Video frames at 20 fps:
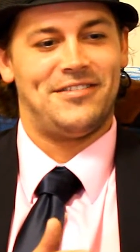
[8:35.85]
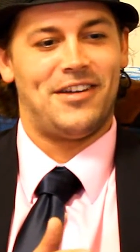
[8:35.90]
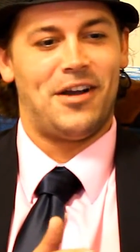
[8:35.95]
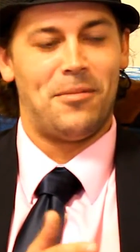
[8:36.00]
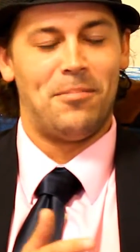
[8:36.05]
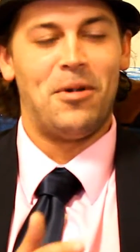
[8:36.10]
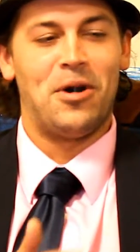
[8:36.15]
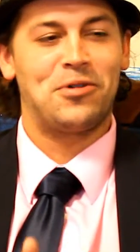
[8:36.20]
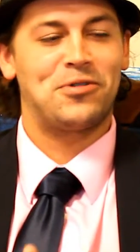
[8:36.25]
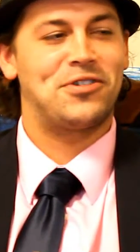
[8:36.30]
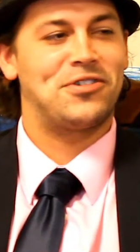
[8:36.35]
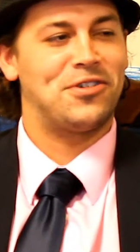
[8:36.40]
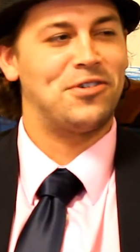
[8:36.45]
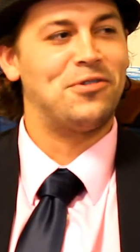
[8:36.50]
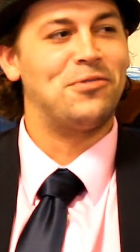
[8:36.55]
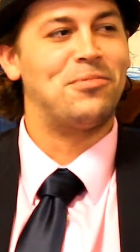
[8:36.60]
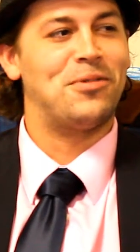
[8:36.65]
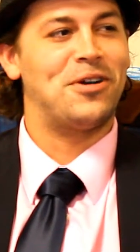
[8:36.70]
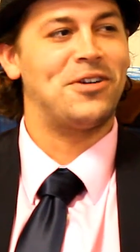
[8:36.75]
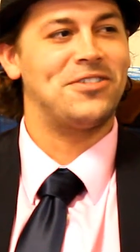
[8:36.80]

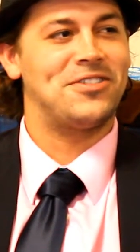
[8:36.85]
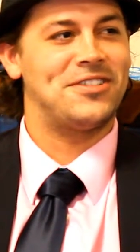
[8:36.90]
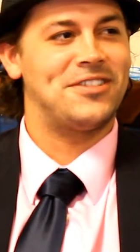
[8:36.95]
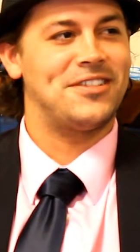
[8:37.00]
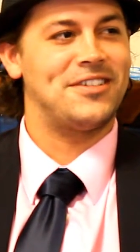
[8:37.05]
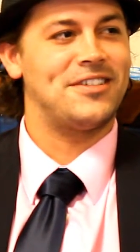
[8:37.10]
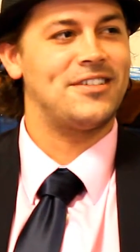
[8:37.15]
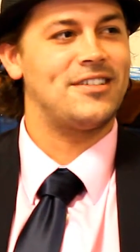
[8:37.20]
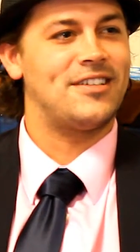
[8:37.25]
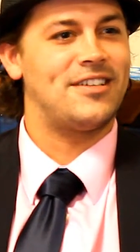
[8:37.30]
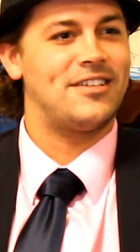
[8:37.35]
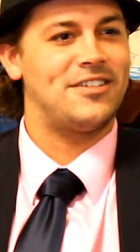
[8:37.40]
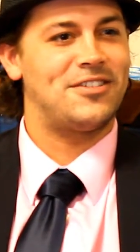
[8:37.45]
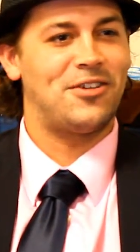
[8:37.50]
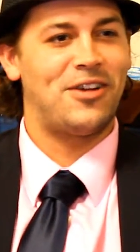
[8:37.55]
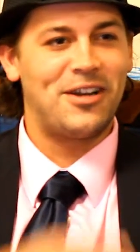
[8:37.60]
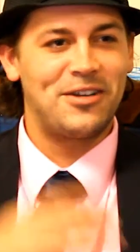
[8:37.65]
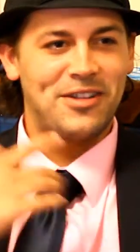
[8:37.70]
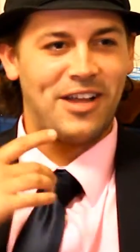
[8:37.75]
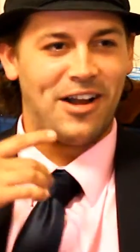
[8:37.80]
emotional person.
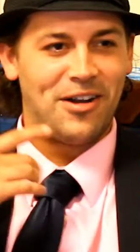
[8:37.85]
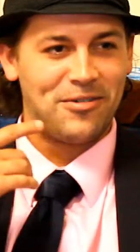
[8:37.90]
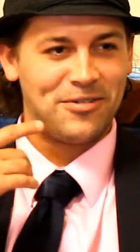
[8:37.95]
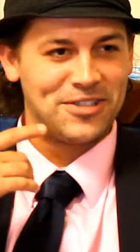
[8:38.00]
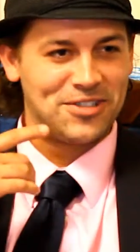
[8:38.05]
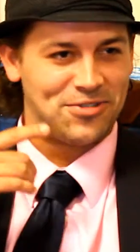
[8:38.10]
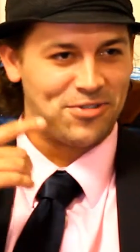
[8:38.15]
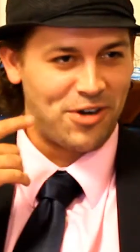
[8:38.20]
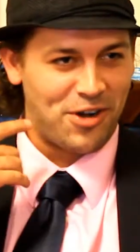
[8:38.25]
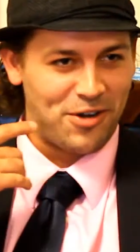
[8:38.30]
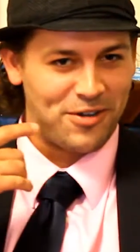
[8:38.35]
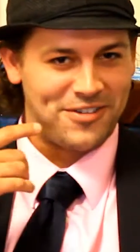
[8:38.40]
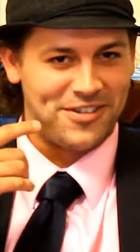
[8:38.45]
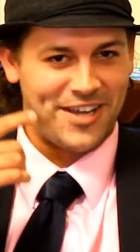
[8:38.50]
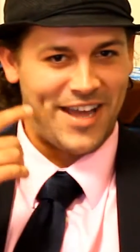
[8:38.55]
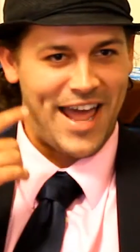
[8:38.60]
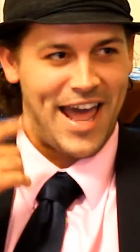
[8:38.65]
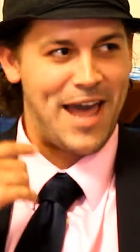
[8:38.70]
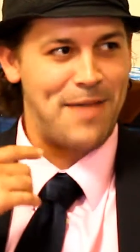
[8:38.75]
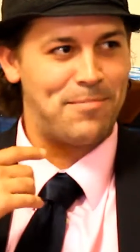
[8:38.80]
So I always draw it
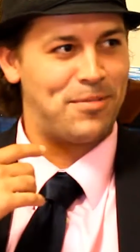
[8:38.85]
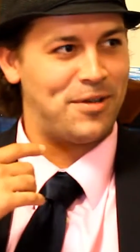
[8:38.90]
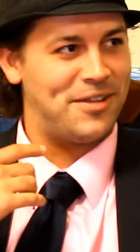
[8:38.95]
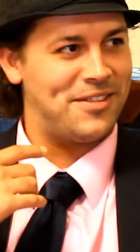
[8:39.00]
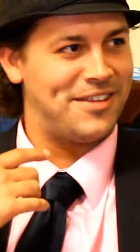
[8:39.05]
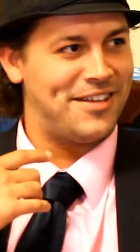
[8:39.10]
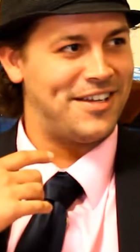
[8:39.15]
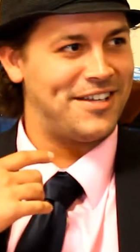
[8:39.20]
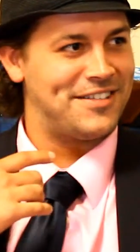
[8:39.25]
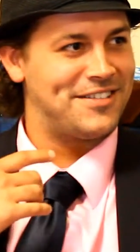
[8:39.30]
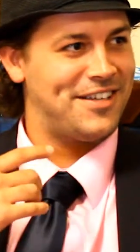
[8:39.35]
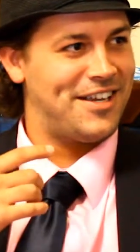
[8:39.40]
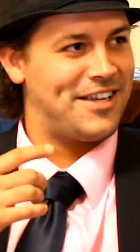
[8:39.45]
to happy things.